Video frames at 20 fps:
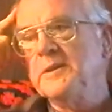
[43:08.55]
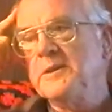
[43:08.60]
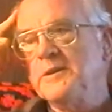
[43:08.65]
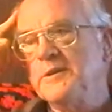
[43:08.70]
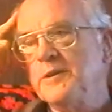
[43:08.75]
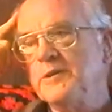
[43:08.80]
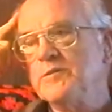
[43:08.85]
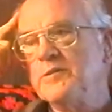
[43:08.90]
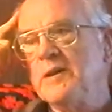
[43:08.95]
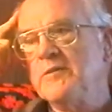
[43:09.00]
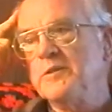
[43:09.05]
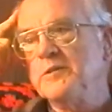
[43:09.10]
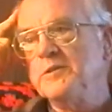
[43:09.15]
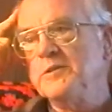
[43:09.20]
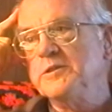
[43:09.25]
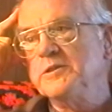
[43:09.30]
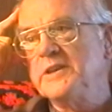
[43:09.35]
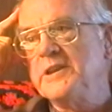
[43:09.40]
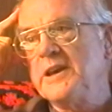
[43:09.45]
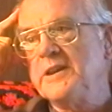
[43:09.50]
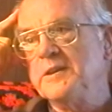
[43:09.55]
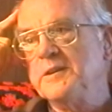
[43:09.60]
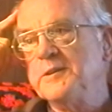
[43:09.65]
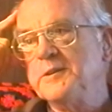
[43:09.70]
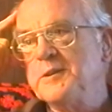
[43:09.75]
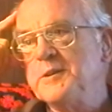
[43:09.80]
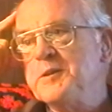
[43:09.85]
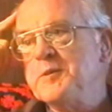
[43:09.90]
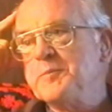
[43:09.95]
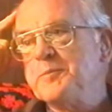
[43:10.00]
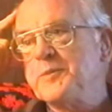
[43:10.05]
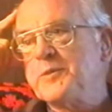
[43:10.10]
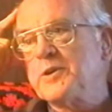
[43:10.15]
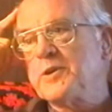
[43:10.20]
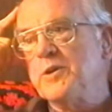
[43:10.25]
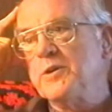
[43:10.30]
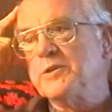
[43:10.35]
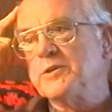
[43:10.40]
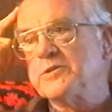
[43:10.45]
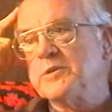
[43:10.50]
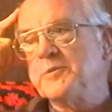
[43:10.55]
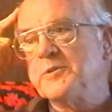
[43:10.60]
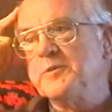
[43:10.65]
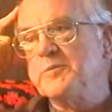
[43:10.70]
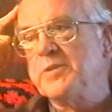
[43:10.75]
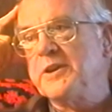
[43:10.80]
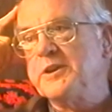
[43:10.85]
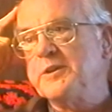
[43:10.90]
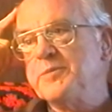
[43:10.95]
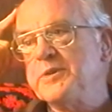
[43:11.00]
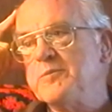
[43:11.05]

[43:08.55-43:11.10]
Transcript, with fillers: up, and on up there and have a, usually a